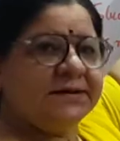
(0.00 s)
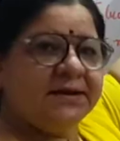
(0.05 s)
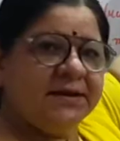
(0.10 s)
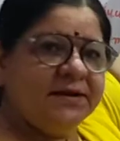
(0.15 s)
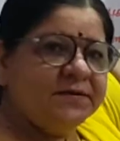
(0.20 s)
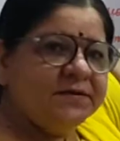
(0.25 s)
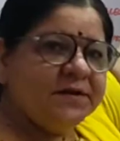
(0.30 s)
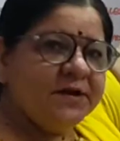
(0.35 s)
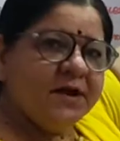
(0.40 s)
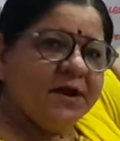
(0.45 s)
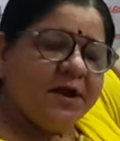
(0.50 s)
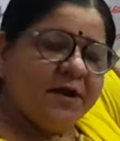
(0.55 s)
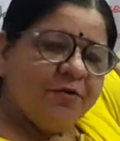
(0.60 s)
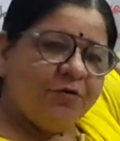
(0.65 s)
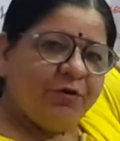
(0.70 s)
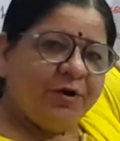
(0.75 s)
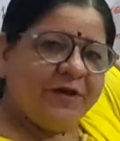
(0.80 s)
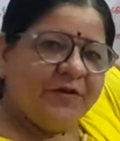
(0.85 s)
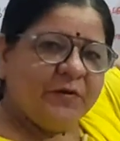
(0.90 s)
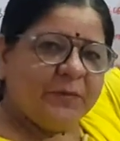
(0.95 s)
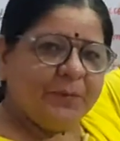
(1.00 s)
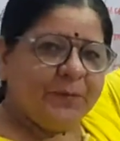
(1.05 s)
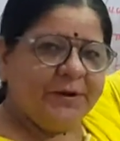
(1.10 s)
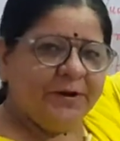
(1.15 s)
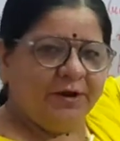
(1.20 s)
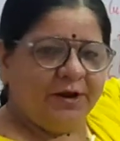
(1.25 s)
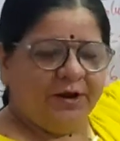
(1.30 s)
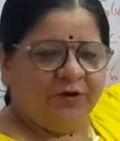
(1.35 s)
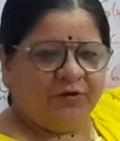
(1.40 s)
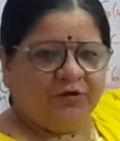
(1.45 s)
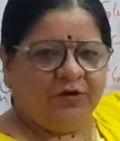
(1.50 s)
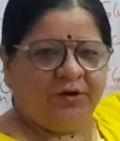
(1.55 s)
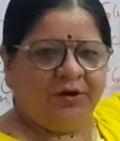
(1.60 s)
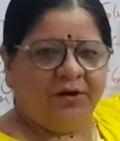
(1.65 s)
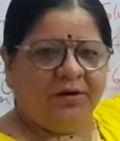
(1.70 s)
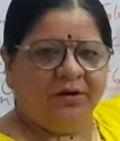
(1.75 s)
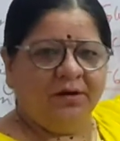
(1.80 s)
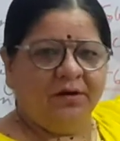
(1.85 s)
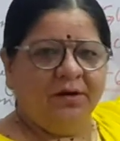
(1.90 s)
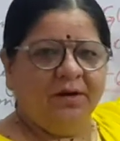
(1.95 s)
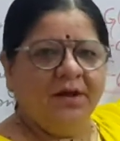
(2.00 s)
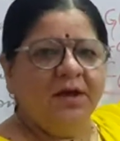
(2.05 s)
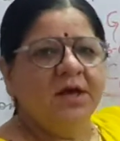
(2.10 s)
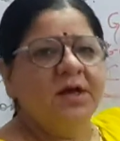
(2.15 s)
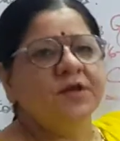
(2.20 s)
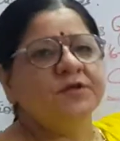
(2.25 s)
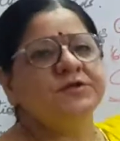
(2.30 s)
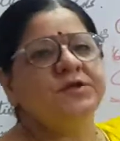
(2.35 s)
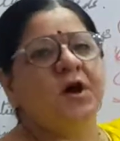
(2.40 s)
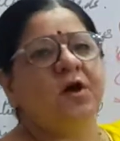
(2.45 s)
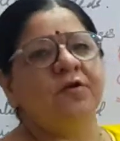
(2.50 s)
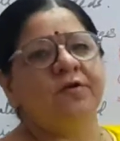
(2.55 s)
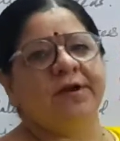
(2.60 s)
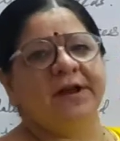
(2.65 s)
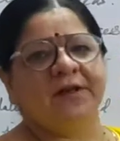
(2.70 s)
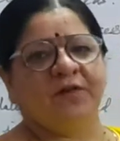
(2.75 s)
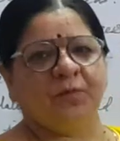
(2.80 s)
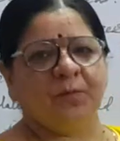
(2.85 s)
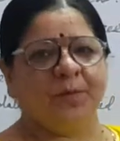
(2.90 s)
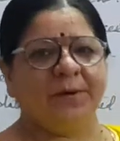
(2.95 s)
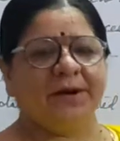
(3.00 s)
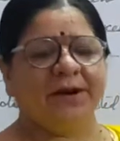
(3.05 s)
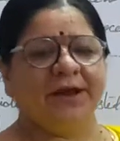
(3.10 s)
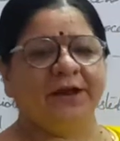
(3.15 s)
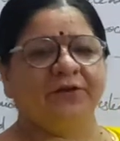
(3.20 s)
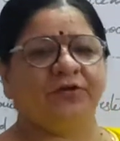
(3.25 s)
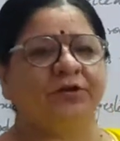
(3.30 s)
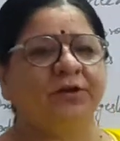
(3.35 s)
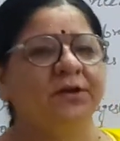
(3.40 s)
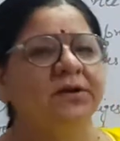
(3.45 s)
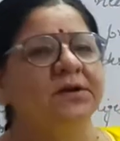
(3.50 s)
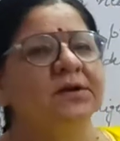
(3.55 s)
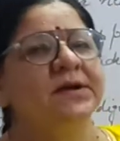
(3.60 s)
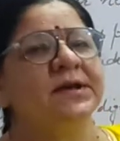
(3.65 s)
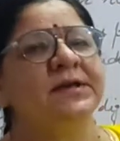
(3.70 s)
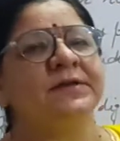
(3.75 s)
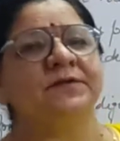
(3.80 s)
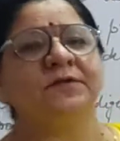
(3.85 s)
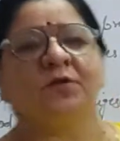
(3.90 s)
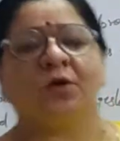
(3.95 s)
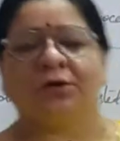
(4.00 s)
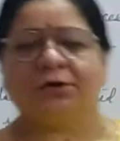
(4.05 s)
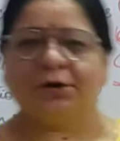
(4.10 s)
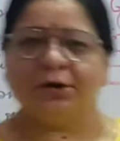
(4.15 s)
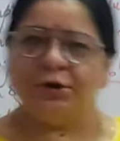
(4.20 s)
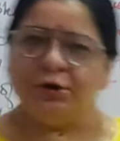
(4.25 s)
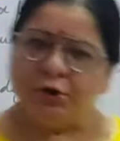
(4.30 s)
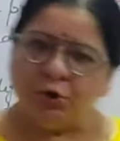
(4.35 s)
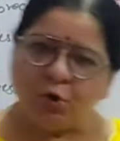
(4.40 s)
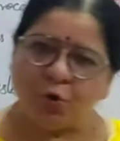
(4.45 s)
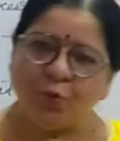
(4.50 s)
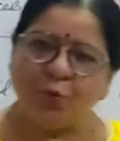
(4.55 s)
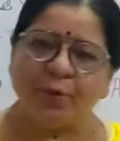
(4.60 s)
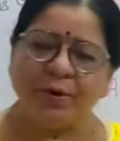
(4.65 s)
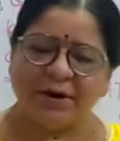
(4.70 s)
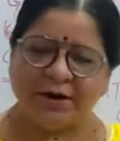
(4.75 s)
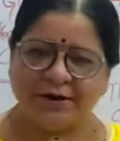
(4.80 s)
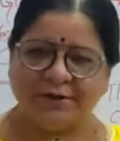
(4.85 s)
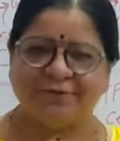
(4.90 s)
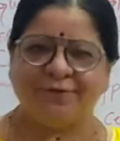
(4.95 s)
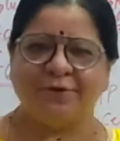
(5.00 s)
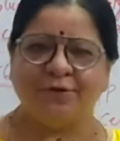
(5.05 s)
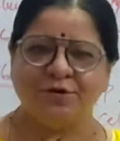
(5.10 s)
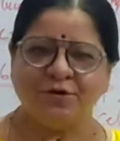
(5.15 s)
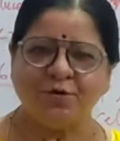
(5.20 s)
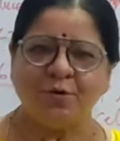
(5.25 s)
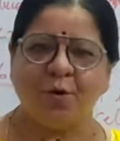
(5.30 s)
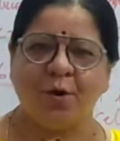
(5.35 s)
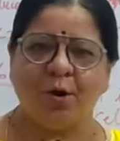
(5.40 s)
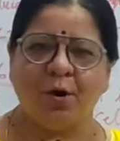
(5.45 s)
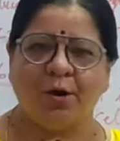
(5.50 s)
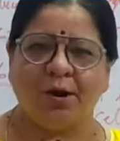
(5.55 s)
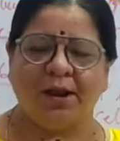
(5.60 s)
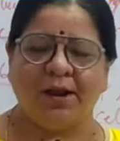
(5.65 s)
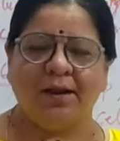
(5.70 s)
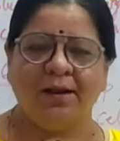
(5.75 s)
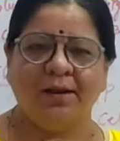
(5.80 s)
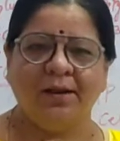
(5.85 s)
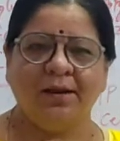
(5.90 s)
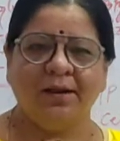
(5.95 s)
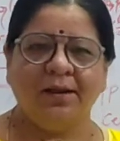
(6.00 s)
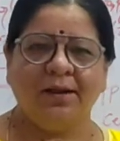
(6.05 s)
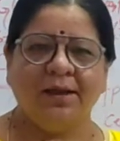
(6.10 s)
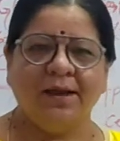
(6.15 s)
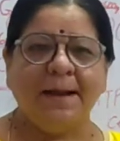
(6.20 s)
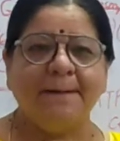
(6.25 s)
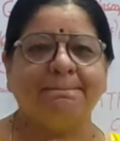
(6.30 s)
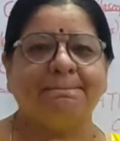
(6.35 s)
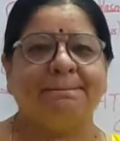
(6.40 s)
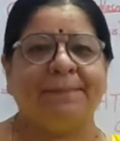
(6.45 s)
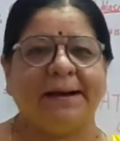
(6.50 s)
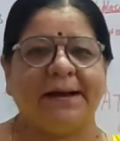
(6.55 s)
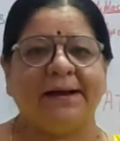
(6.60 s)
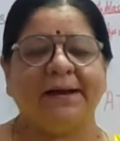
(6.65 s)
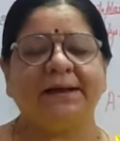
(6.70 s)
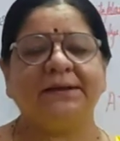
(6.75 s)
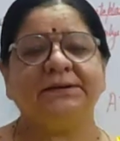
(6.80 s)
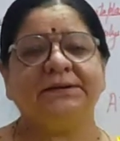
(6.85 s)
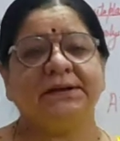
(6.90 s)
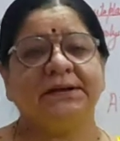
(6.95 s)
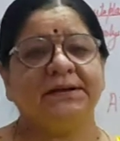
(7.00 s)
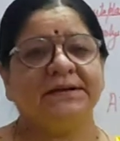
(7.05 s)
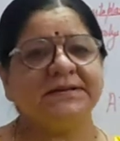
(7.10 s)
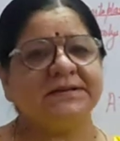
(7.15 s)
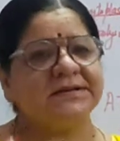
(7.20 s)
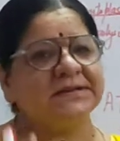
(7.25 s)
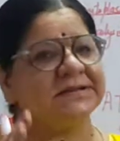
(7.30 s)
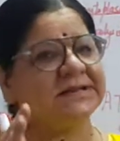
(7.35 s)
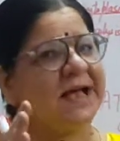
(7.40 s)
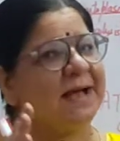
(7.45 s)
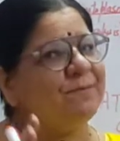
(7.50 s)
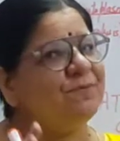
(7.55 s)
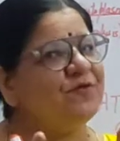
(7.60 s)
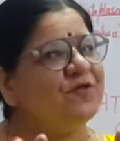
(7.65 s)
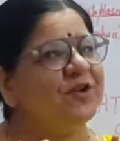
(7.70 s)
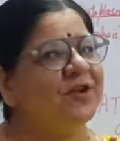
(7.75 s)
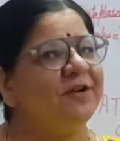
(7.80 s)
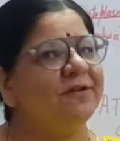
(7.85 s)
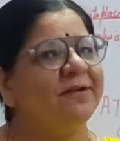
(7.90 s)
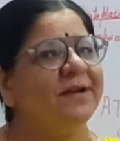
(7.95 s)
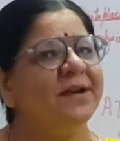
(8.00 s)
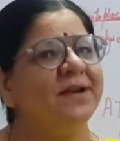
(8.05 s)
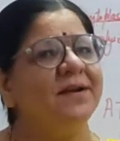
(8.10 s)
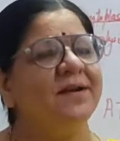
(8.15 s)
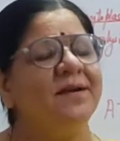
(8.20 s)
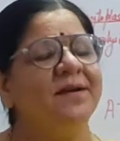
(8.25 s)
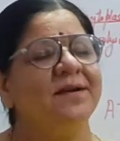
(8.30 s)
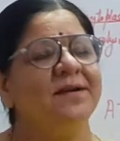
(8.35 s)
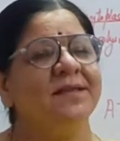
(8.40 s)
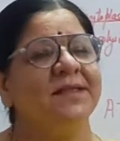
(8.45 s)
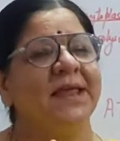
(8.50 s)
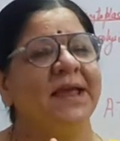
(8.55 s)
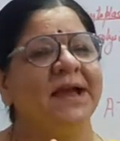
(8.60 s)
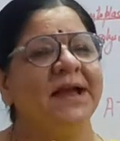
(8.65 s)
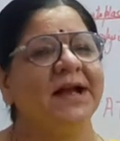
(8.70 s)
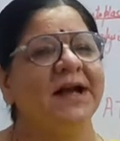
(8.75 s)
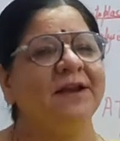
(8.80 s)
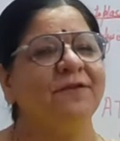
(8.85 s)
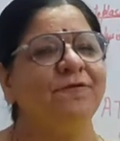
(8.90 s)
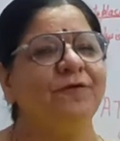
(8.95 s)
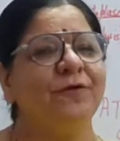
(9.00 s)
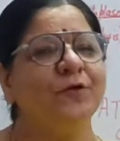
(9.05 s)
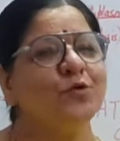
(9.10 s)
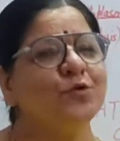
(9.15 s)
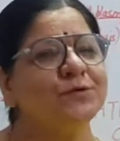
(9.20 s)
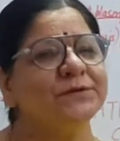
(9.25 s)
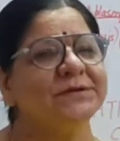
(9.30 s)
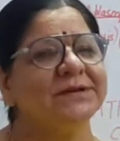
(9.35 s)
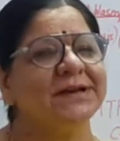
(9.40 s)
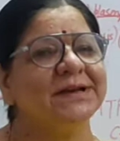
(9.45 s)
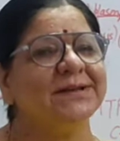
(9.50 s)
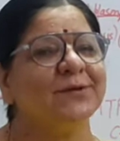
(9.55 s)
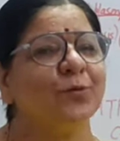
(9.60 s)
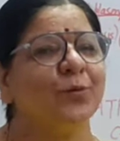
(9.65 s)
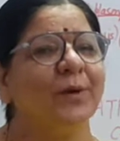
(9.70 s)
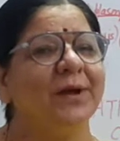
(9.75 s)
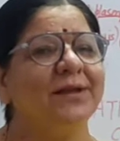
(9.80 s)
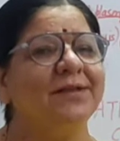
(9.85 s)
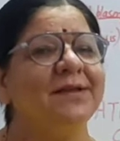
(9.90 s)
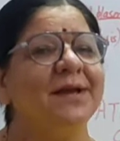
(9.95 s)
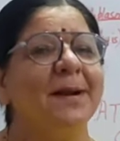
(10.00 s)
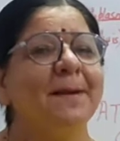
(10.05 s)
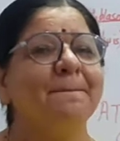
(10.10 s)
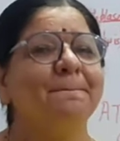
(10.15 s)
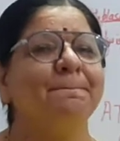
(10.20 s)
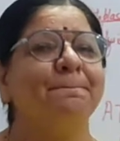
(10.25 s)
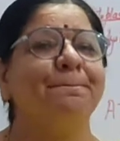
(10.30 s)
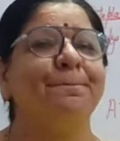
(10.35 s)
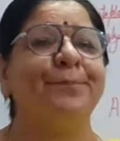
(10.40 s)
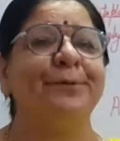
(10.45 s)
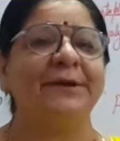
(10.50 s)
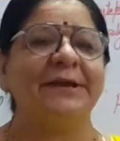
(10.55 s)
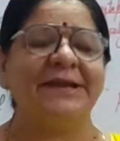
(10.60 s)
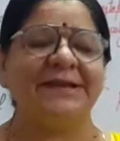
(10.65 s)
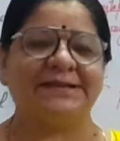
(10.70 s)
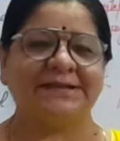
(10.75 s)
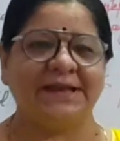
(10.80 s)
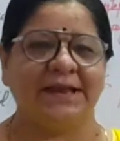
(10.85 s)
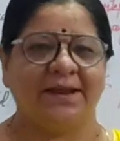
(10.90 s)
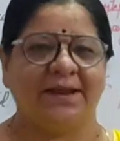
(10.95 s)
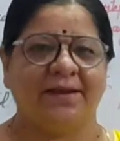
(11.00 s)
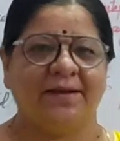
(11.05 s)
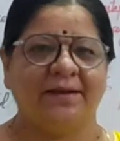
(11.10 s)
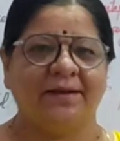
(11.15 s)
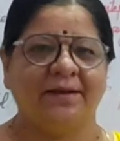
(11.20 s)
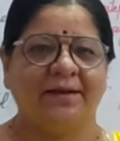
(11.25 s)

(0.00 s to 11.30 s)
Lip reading: is respiration. Now respiration is not a new word for you all, but some children, they confuse it with breathing.